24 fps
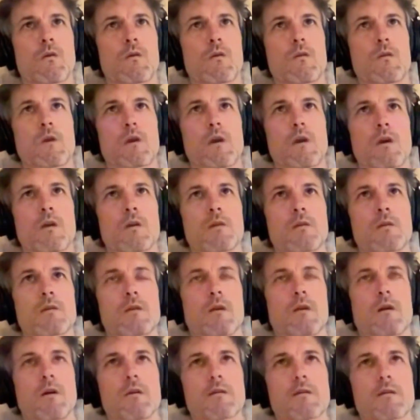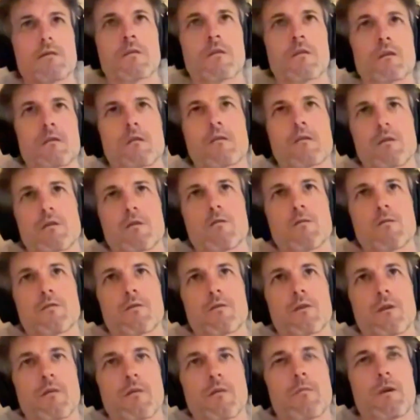Yeah, I see this thing you
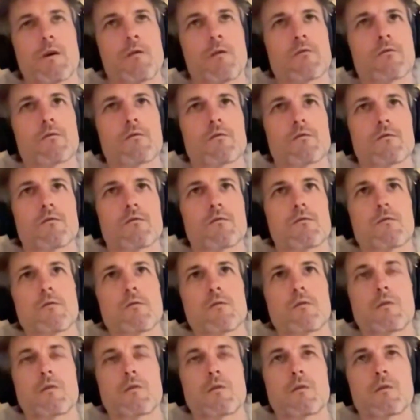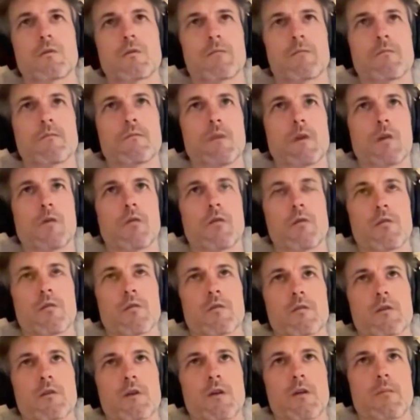say about now that you
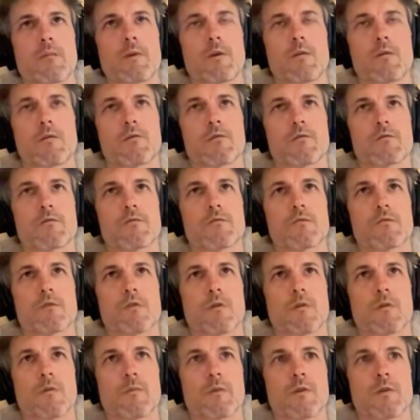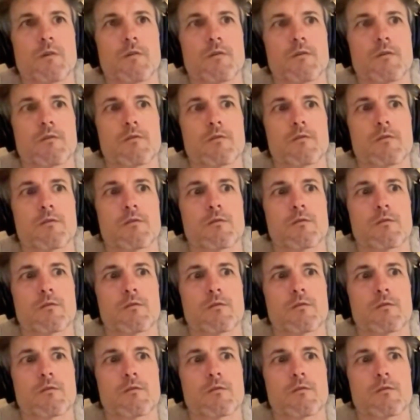said about control, because